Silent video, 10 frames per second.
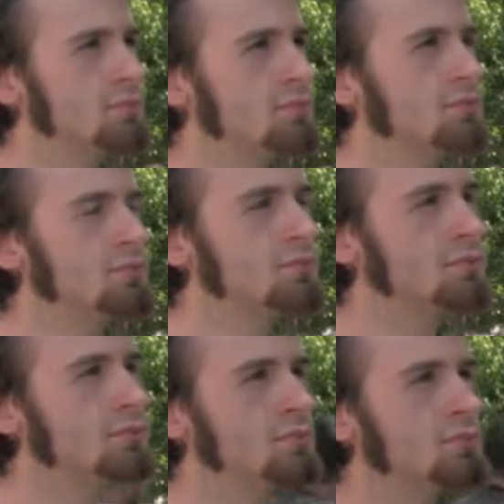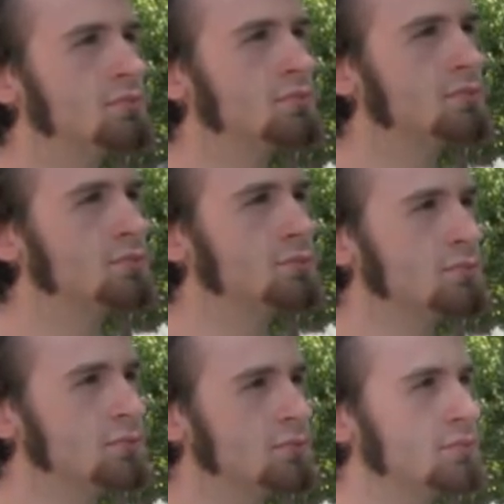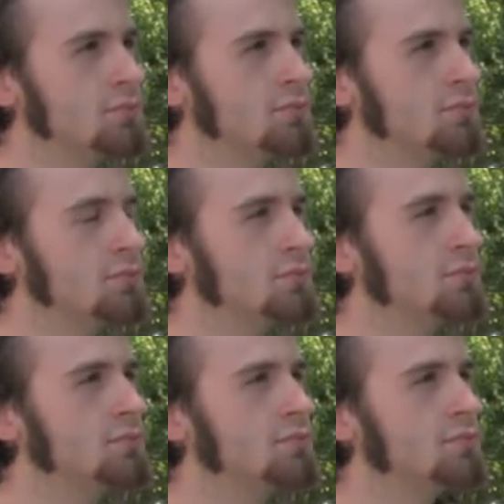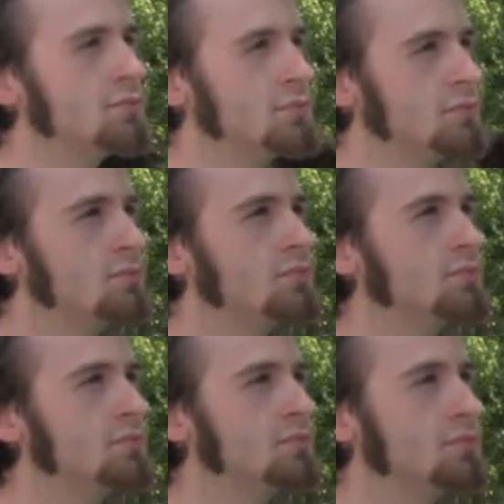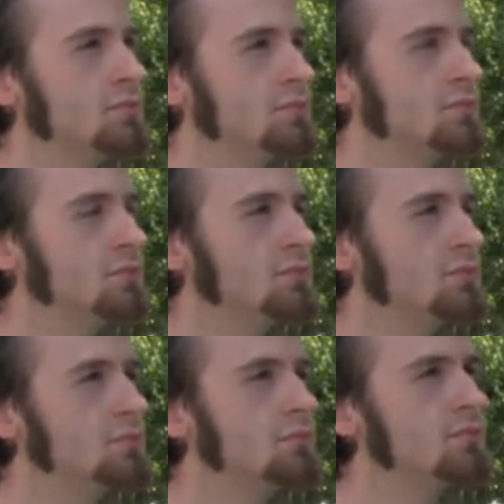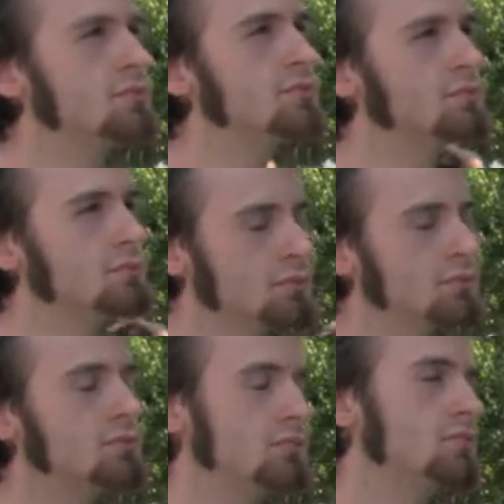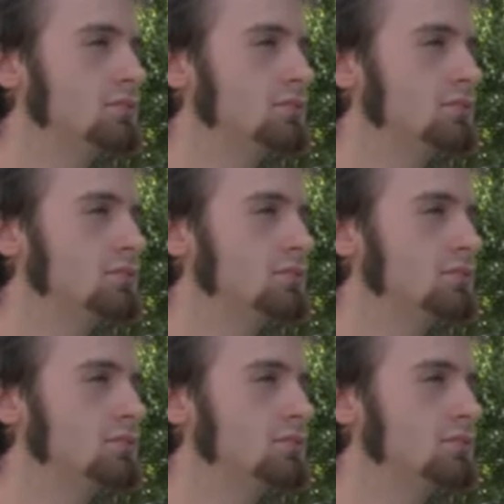No words are spoken by the person on screen.